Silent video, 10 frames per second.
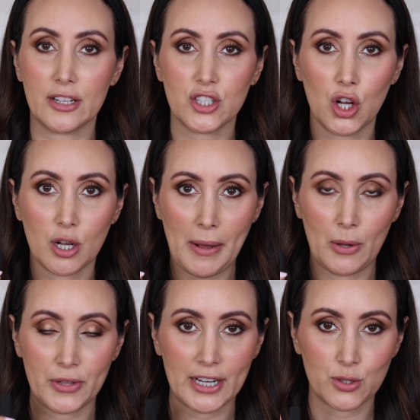I'll talk
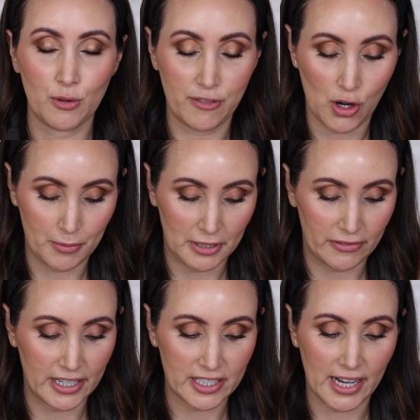about the actual formula
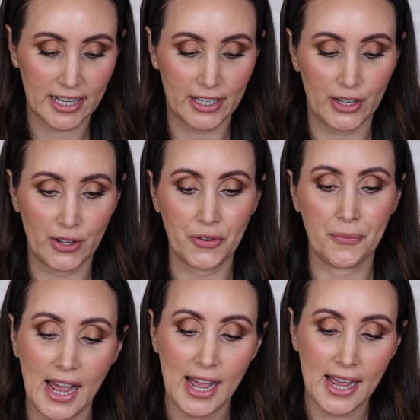in a second.
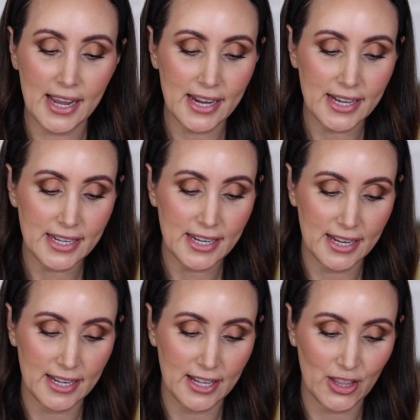I
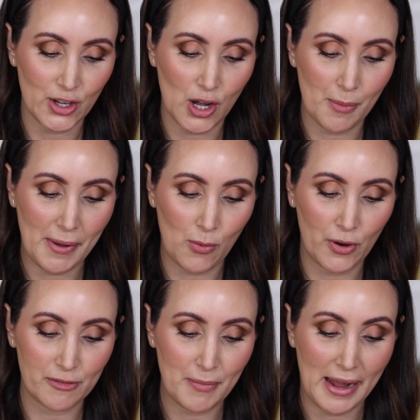thought about
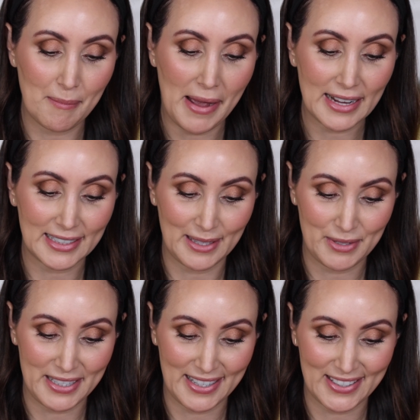one of my MAC
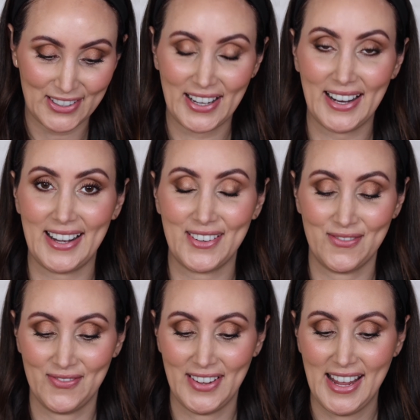lipsticks, okay.
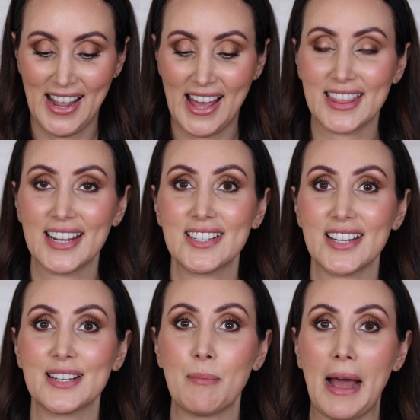This
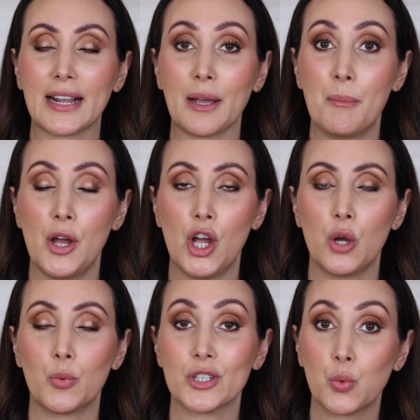is MAC
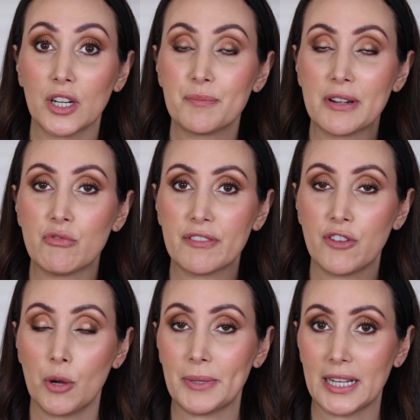Myrrh, which will have been
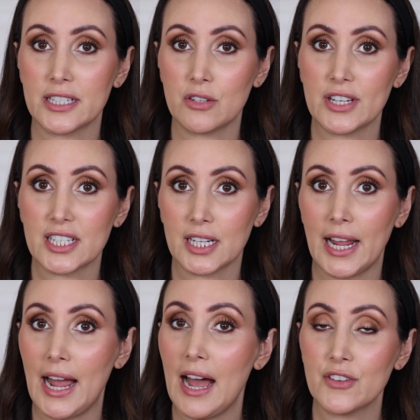reformulated
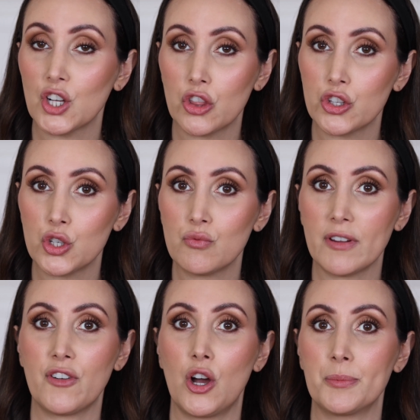recently. I haven't got the new
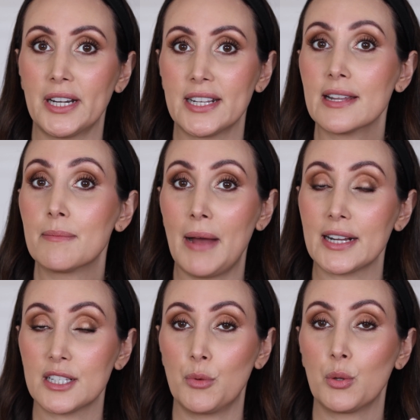reformulated
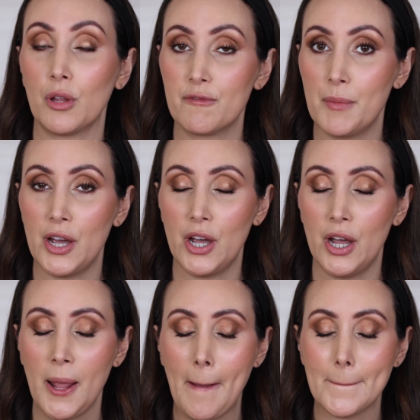Maximal of
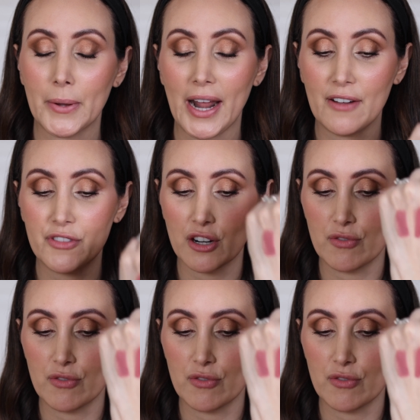Myrrh, but I have the